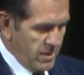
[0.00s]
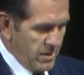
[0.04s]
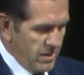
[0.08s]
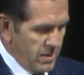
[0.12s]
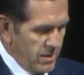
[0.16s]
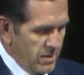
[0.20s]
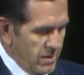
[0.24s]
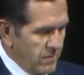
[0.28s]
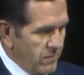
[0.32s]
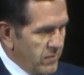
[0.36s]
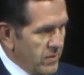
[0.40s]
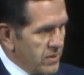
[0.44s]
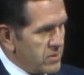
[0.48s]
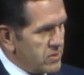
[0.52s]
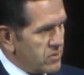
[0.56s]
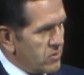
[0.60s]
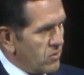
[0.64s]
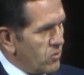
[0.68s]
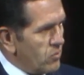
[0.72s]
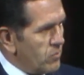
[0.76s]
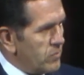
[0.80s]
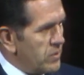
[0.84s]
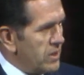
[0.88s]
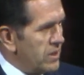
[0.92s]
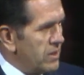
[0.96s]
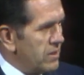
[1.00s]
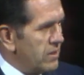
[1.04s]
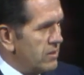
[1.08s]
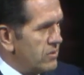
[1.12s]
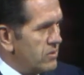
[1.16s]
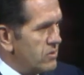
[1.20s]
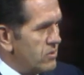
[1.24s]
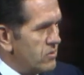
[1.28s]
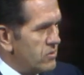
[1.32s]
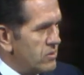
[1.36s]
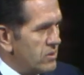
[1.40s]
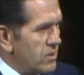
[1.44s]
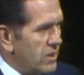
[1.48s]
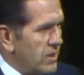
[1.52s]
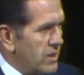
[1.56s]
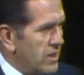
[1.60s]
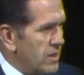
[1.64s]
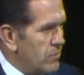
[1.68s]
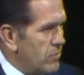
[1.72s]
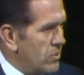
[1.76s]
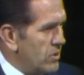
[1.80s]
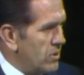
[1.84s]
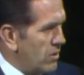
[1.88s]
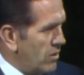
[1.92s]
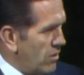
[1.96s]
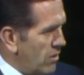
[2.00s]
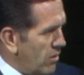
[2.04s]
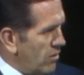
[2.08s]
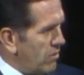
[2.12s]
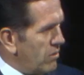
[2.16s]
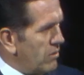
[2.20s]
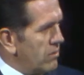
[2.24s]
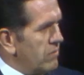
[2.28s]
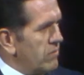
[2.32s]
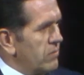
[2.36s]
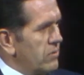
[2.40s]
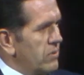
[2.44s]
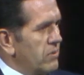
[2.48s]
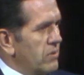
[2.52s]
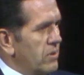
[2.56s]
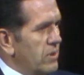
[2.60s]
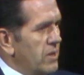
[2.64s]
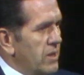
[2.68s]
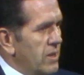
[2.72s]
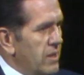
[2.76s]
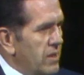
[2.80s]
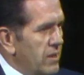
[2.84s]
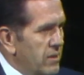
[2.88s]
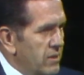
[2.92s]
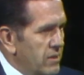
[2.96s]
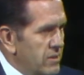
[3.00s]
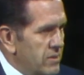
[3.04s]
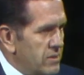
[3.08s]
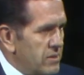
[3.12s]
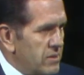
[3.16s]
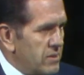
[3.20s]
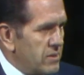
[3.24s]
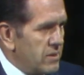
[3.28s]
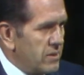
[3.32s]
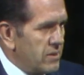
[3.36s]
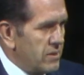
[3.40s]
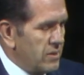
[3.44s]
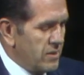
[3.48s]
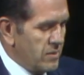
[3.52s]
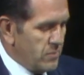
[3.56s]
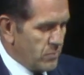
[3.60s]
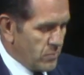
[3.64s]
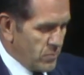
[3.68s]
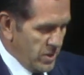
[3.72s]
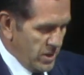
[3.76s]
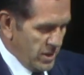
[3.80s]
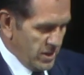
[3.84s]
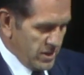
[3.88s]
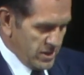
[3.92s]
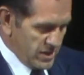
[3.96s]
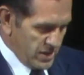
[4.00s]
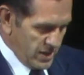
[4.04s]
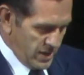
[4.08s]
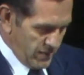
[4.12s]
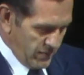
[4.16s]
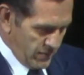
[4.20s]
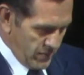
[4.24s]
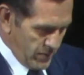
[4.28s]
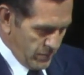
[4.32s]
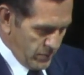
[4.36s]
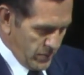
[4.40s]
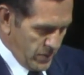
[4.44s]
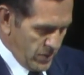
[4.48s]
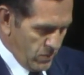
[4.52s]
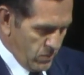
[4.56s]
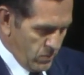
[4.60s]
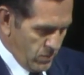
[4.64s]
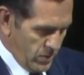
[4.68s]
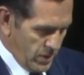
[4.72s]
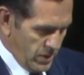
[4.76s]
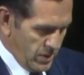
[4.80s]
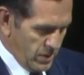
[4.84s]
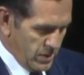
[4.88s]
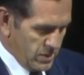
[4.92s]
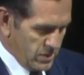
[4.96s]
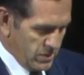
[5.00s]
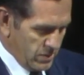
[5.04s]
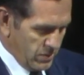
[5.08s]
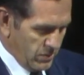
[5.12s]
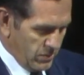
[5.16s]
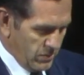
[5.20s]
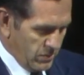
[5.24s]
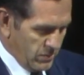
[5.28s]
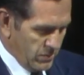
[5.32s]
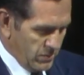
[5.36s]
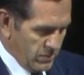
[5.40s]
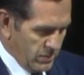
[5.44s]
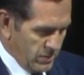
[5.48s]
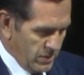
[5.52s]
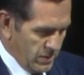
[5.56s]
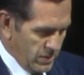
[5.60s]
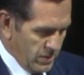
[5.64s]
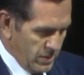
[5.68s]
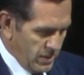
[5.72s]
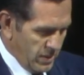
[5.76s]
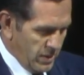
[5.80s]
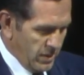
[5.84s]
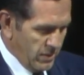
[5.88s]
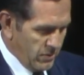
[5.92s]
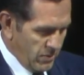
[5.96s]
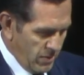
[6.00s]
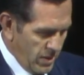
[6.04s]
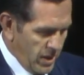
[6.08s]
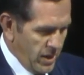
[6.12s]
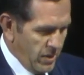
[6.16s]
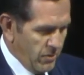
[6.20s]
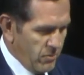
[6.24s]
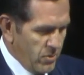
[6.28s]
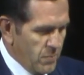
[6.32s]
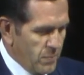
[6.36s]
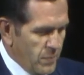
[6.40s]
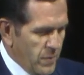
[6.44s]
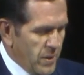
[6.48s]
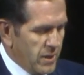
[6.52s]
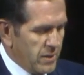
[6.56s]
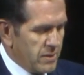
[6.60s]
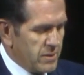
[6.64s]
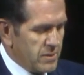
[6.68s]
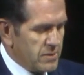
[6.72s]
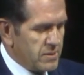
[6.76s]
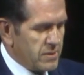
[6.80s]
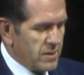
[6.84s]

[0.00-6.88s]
"If it so be that you should labor all of your days, and bring save it be one soul, in crying repentance